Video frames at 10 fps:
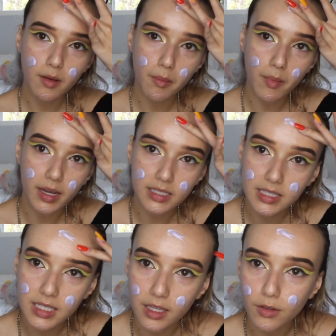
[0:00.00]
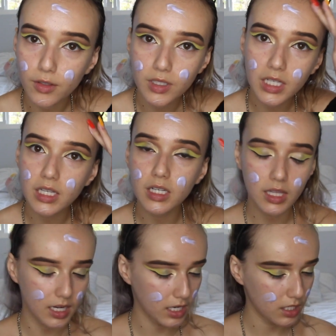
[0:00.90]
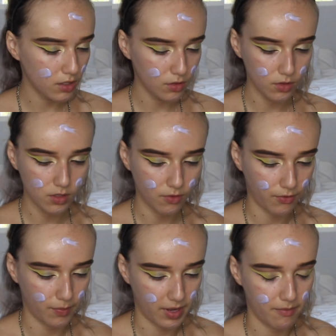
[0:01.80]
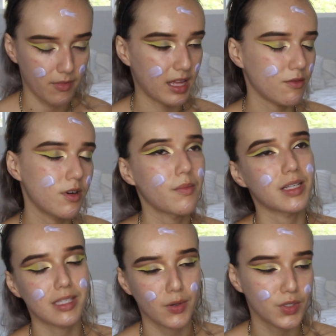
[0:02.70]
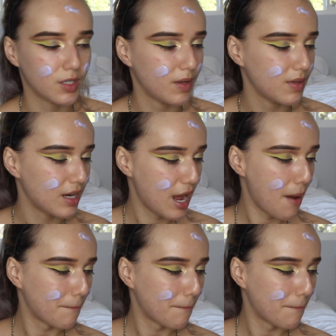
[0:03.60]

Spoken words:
my skin routine that I use for my, like, well, not my skin routine, I mean